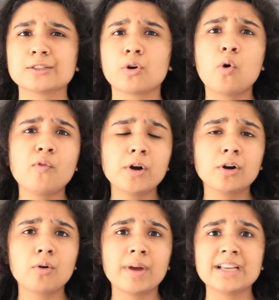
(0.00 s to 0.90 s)
it's
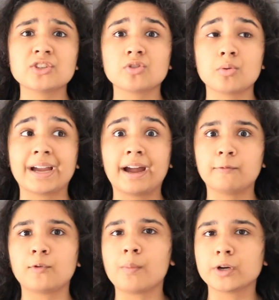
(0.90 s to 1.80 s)
overgrowing, so
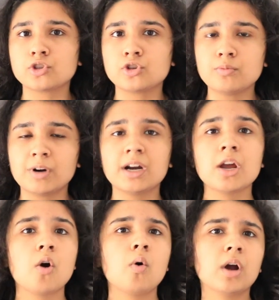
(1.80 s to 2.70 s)
can form a tumor,
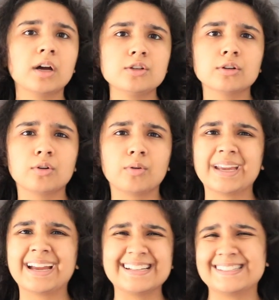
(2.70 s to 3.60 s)
or
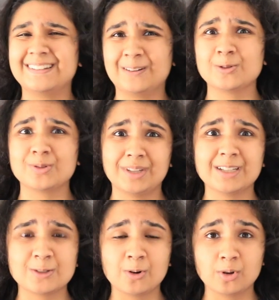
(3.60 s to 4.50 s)
undergrowing, as in also
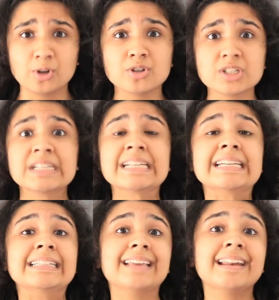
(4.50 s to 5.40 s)
that's not good,
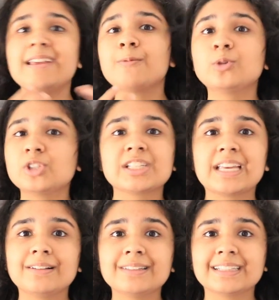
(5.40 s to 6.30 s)
then it will just
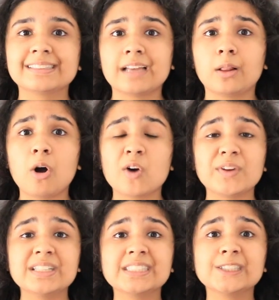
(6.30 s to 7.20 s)
kill that cell off.
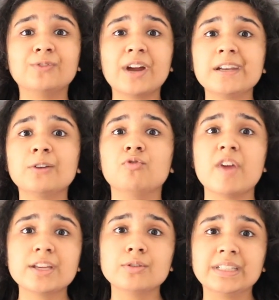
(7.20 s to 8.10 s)
And this is very
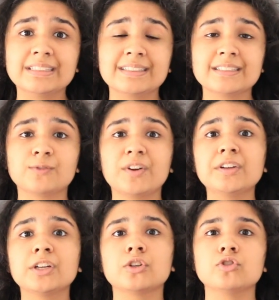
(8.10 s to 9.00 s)
regulated, it's
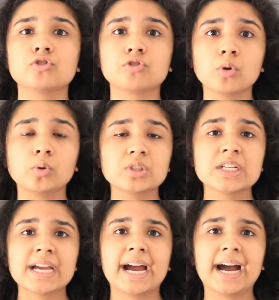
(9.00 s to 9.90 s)
very controlled,
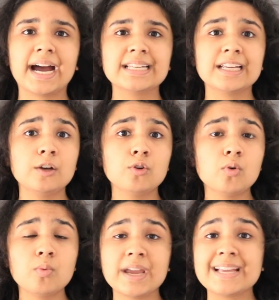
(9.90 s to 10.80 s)
and in
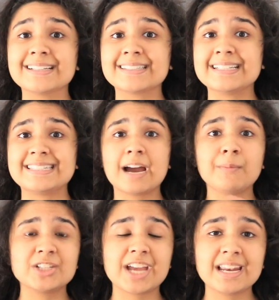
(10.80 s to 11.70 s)
no way does it
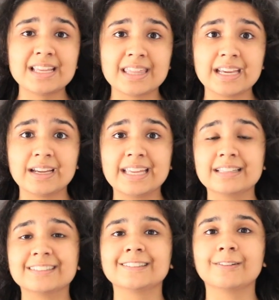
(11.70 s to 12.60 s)
damage anything in
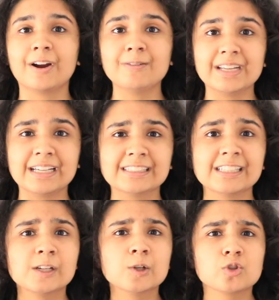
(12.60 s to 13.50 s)
the
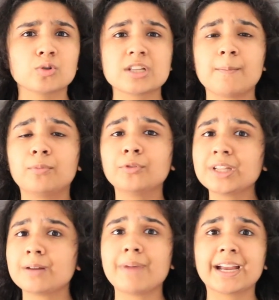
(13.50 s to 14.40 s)
surroundings. So it's a
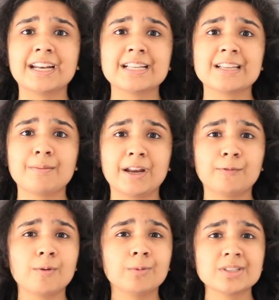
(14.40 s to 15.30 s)
brilliant mechanism, and
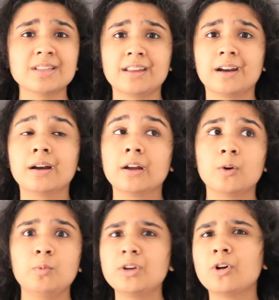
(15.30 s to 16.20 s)
if it wasn't there,
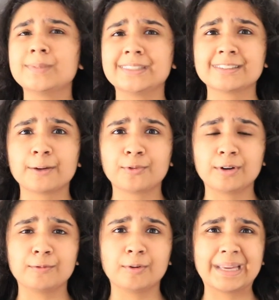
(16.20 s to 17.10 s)
we'd all be
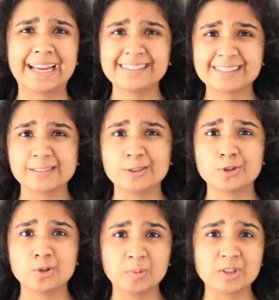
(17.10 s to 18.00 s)
suffering from cancer and
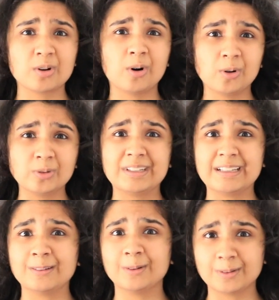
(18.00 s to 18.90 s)
tumors all
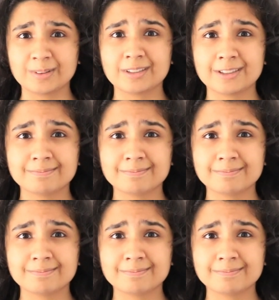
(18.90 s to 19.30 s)
day long.